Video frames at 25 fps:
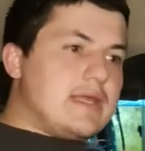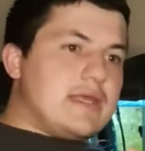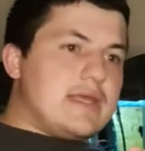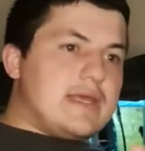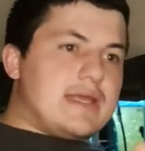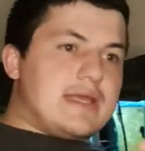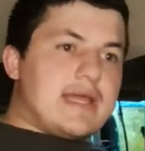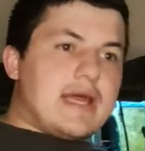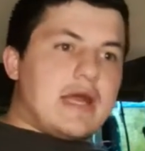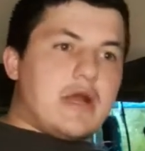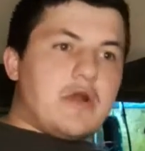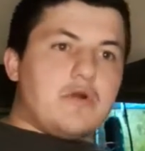
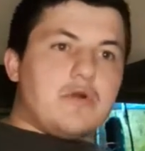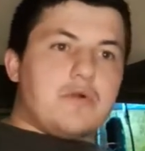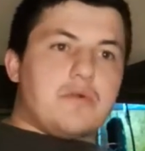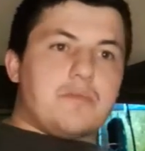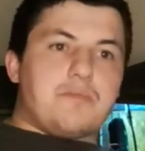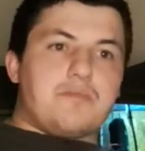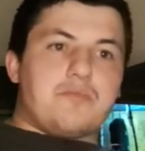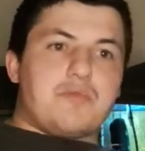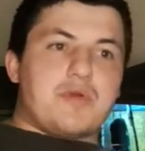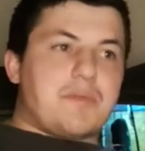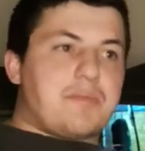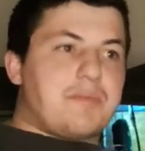you know,
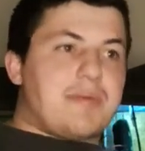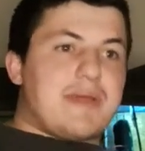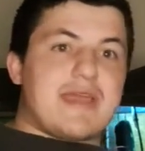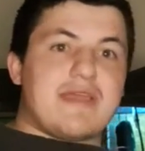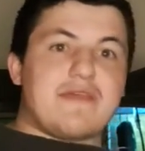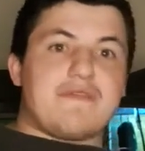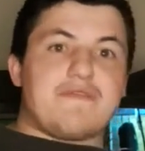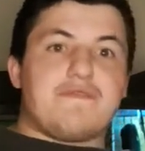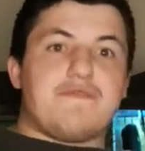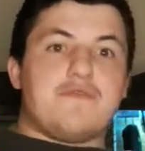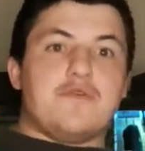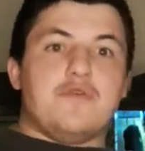
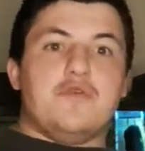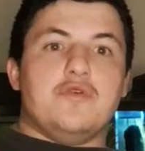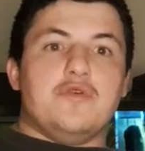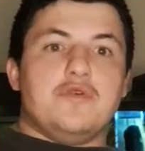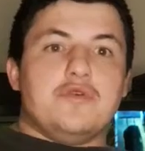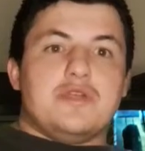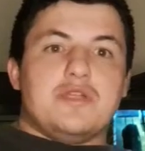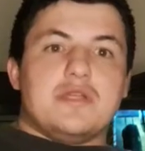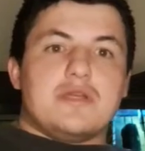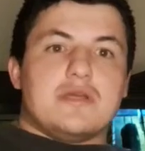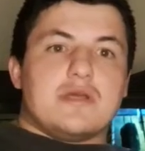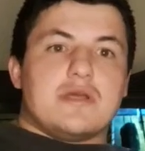prepare
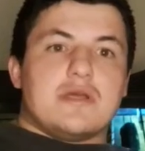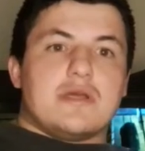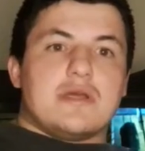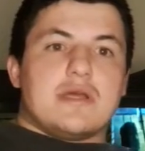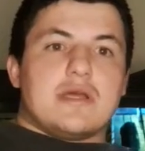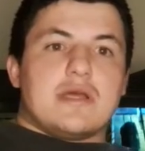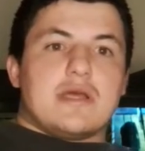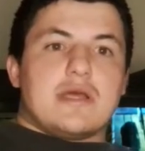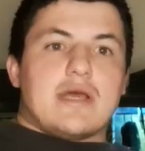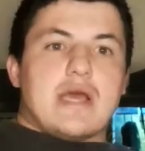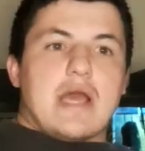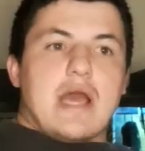food
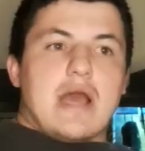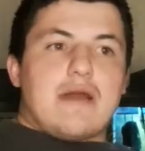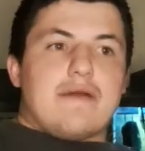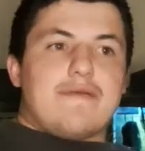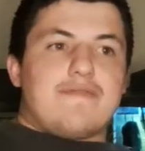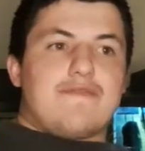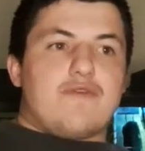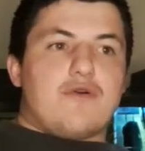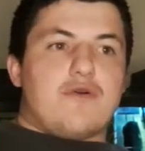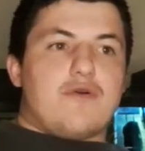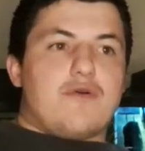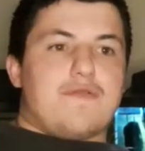
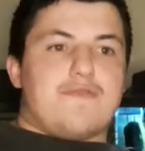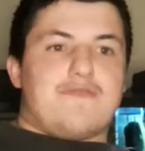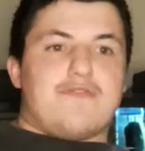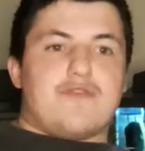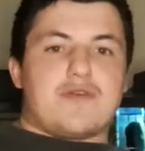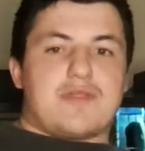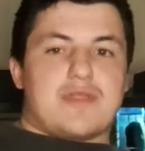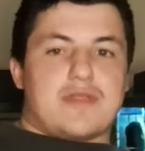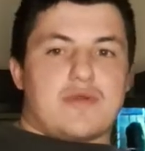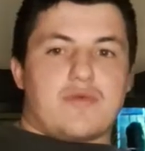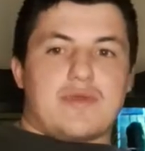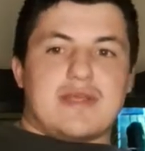for
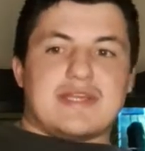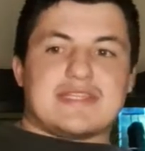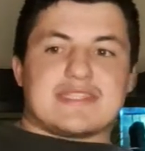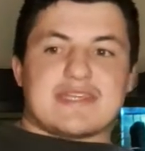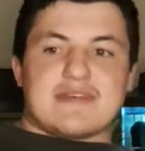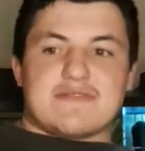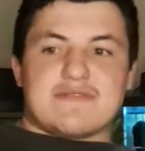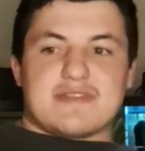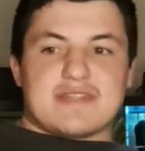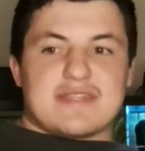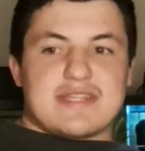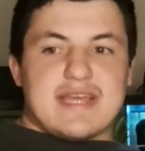the rest
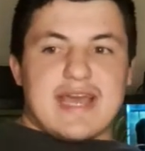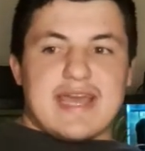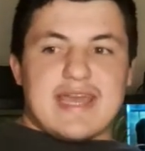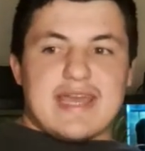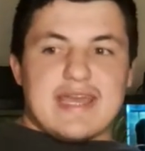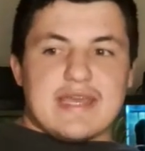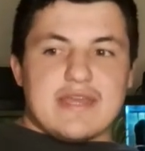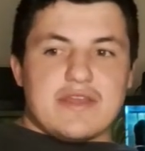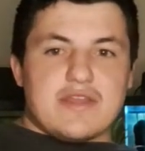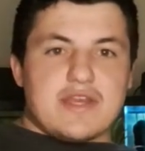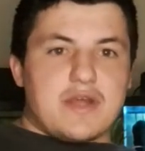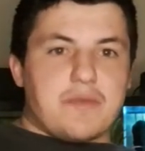of the
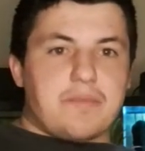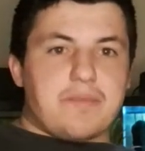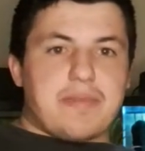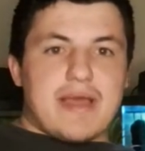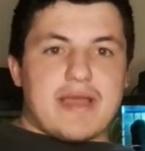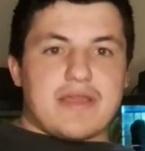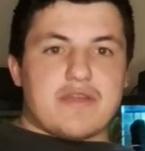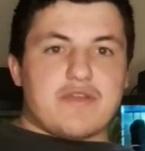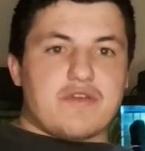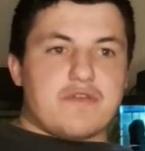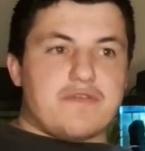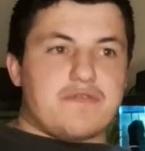day, you know,
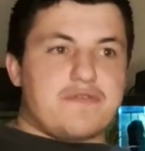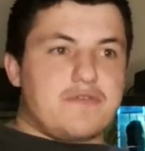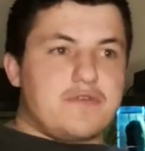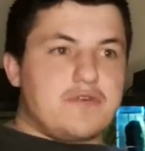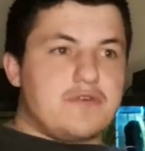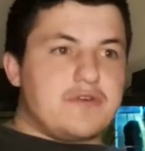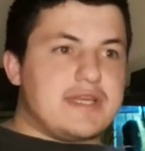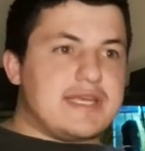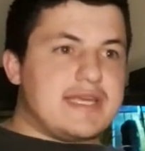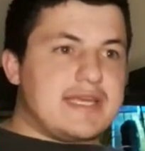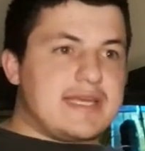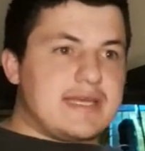pack your
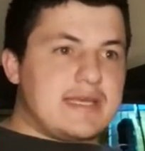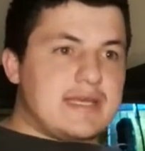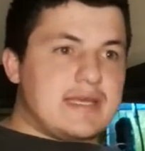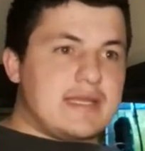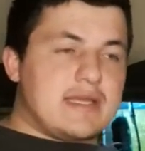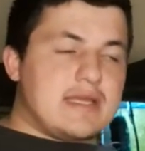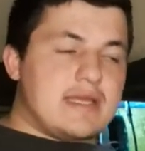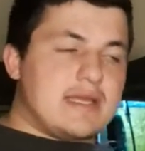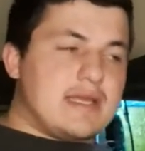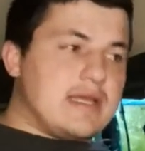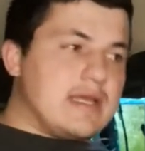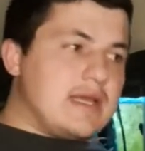food
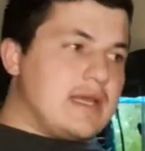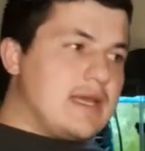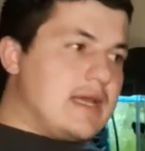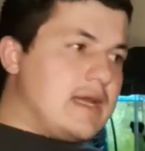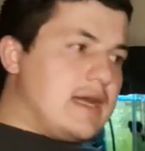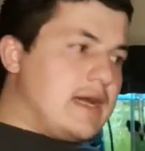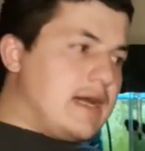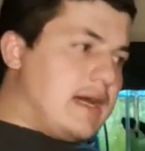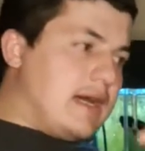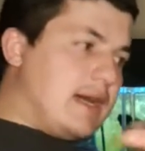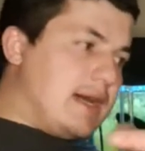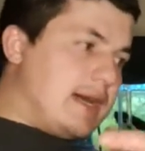in.
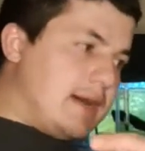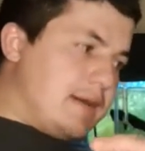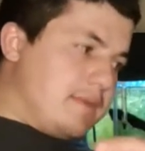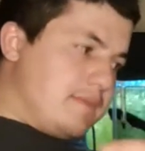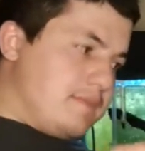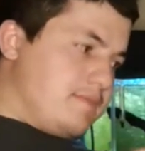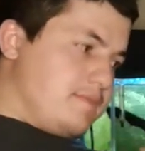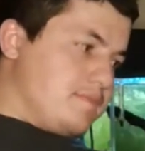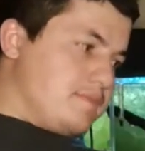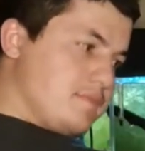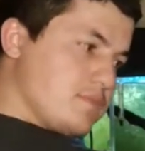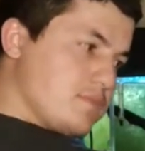
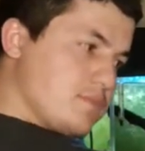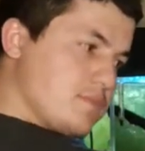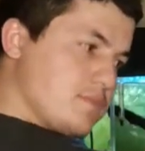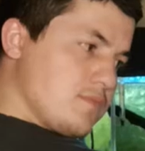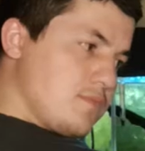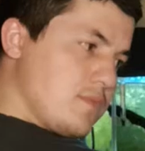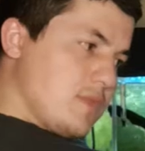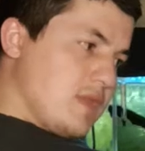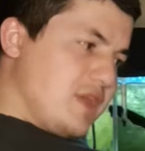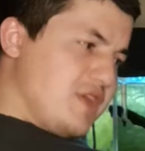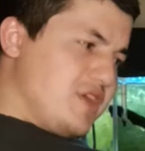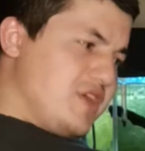One
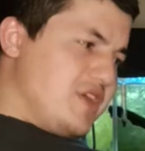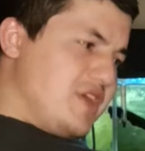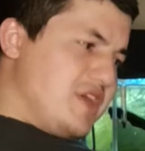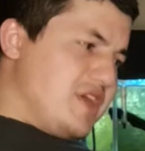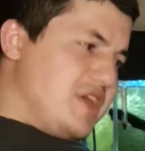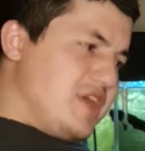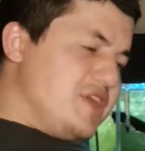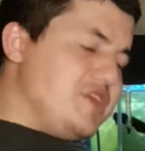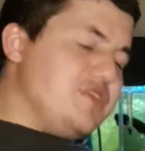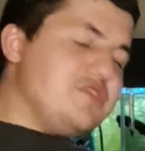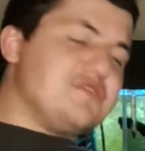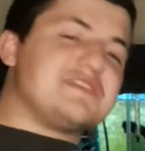
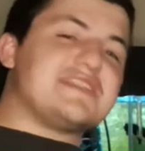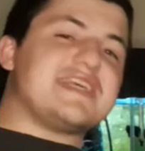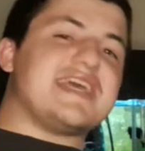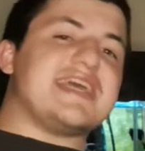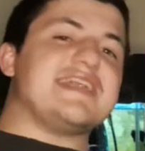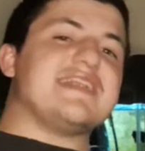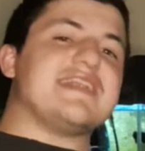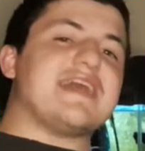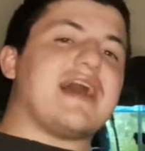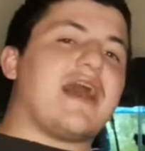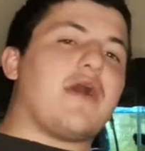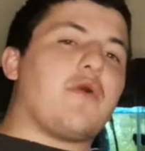
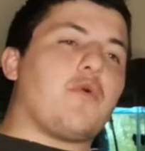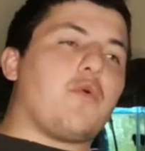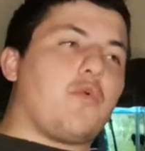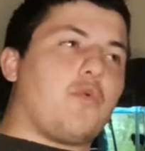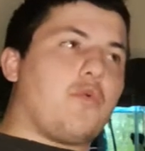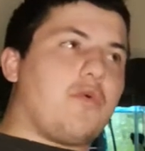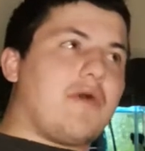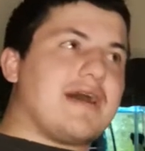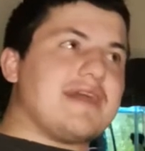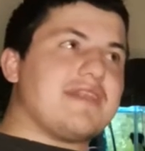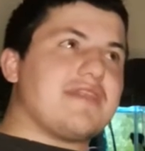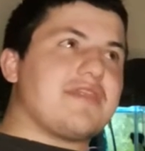
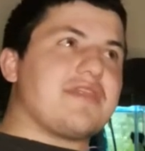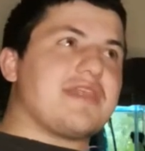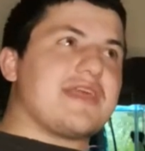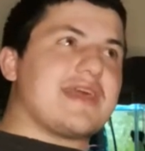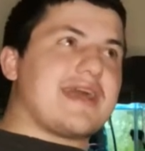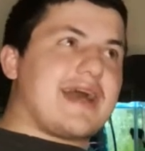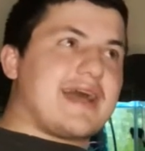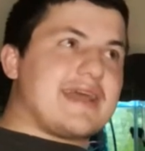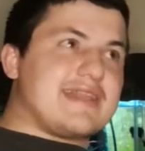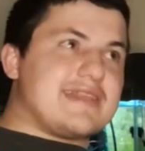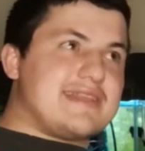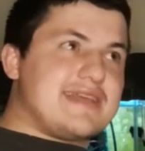
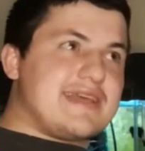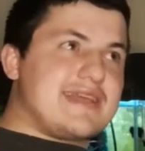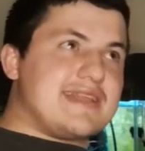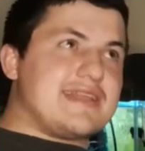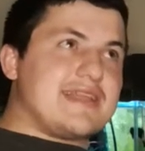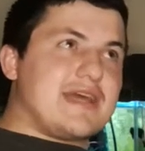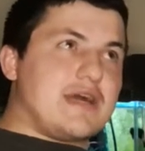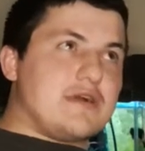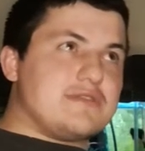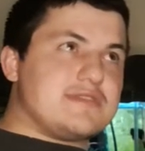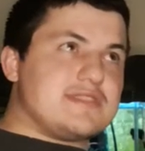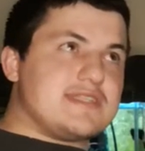thing I did
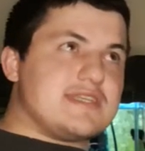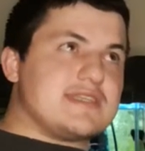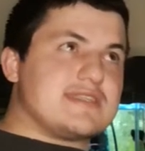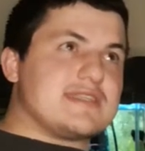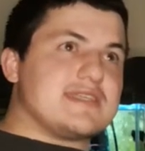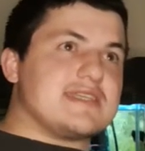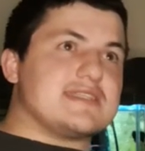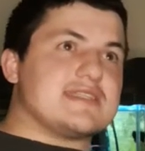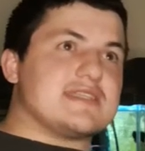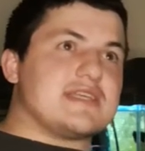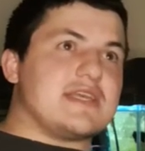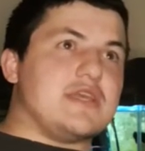notice
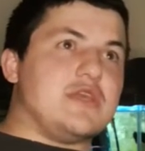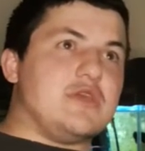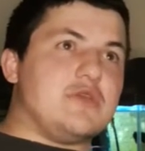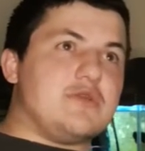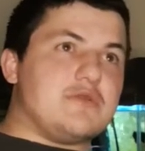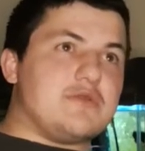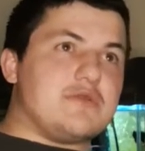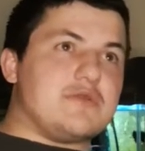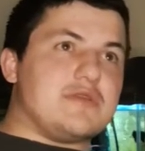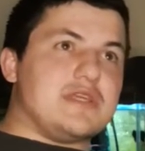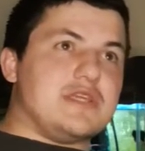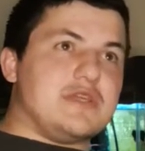is
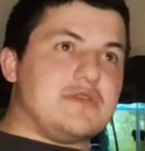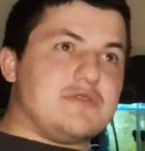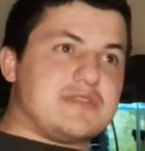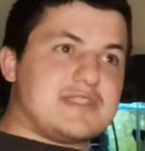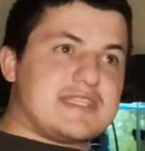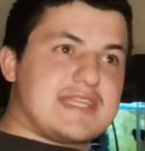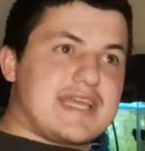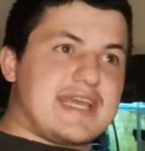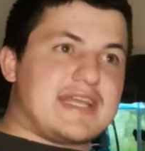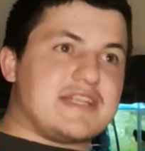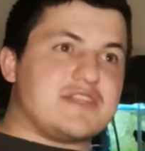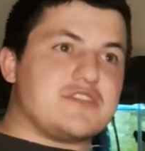you
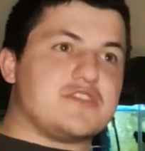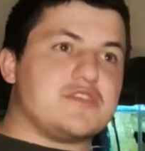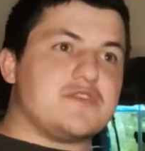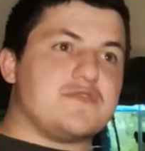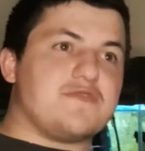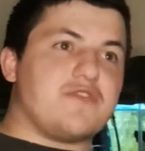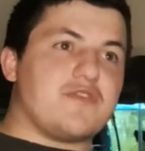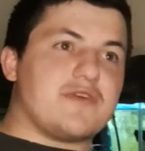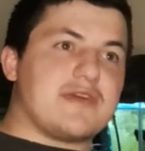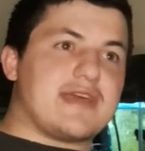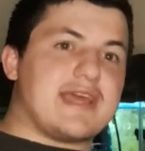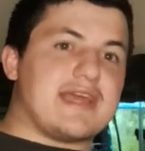tend to
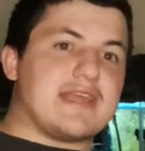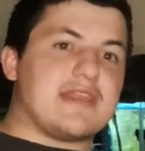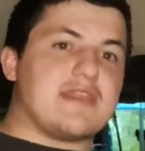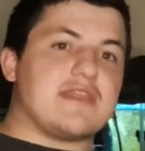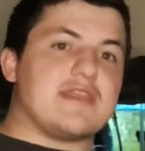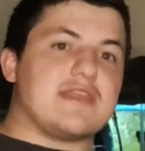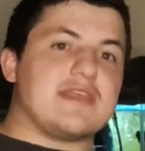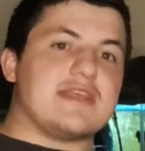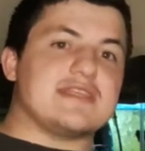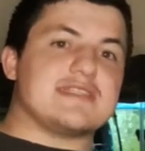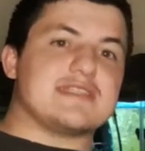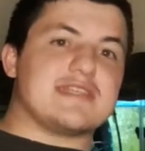
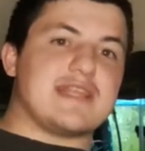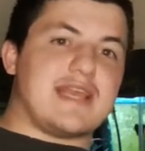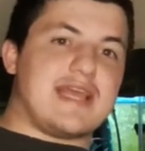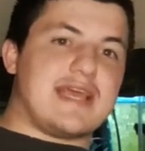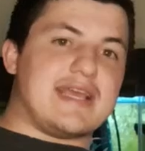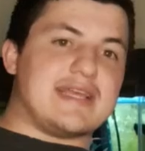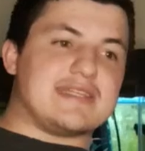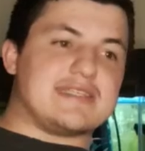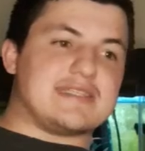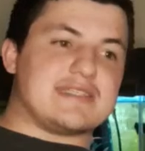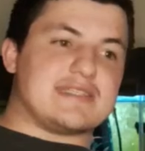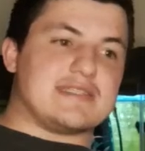forget things
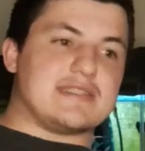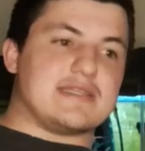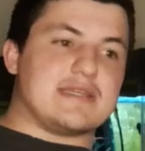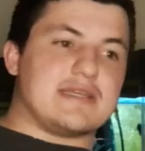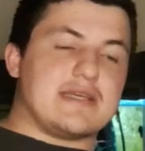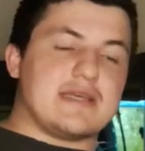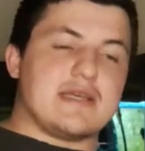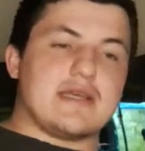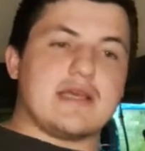less.